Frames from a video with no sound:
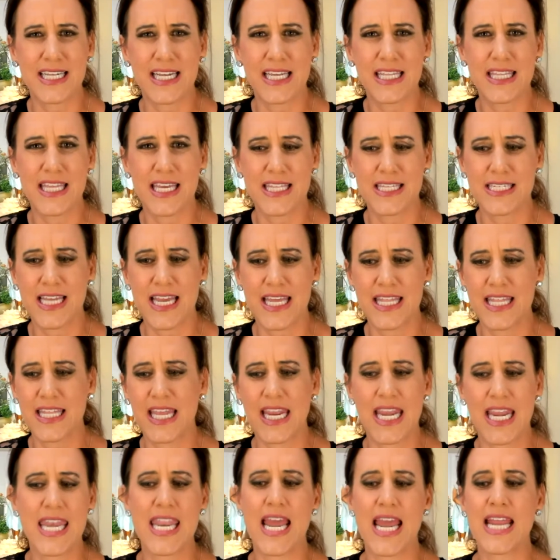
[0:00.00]
the other day that
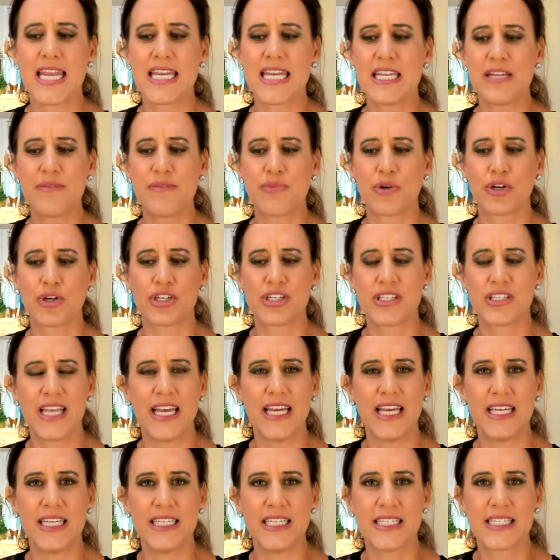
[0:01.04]
like
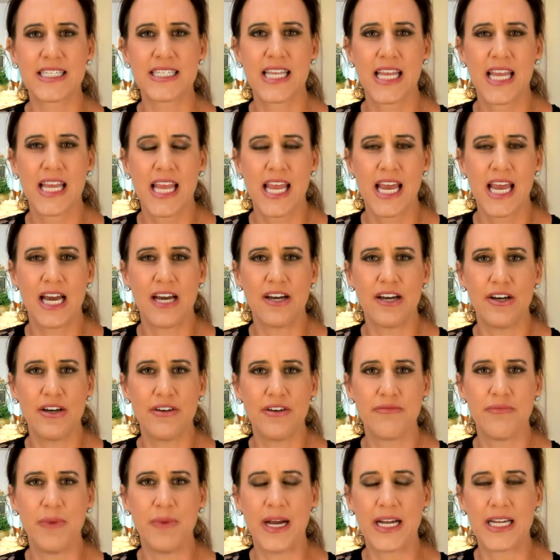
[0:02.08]
90%
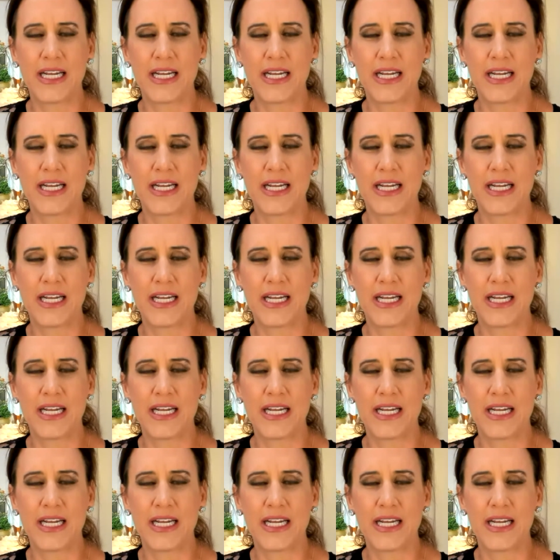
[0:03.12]
of